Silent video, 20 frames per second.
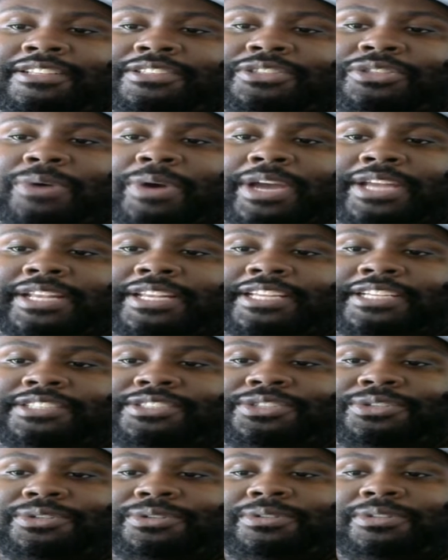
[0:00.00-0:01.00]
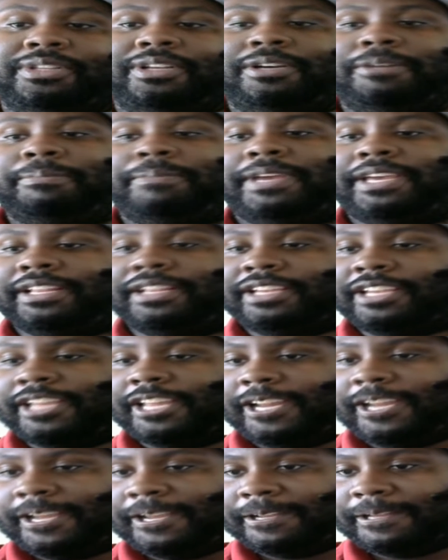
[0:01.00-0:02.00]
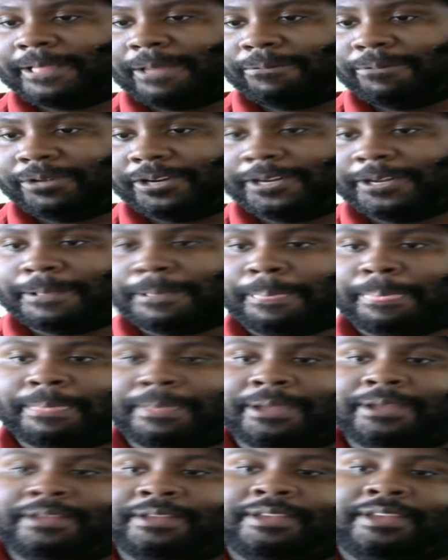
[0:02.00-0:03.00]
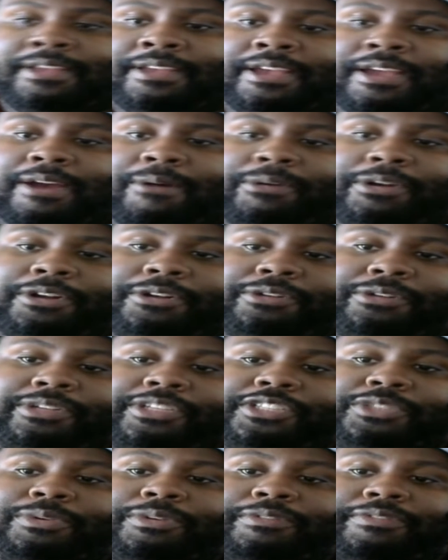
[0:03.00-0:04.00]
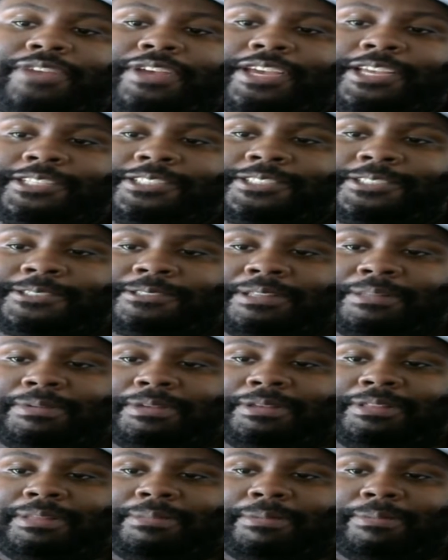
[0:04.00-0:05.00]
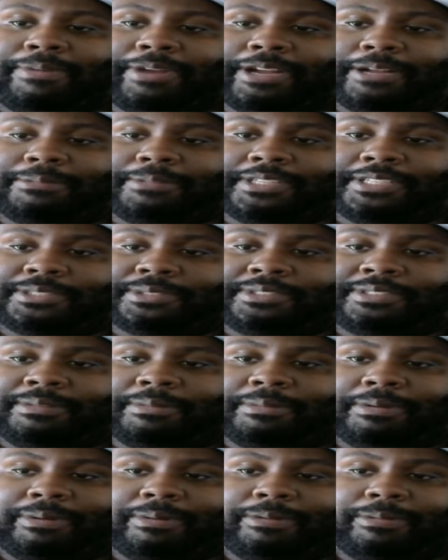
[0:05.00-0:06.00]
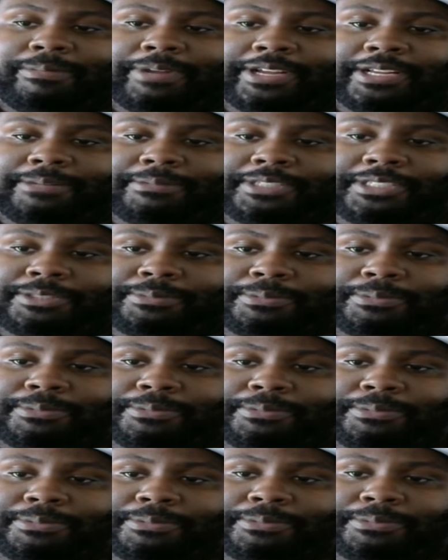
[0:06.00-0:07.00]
Do I need to? Look, man, can I wanna do this real fast. Let me bring up this. I wanna bring up this music.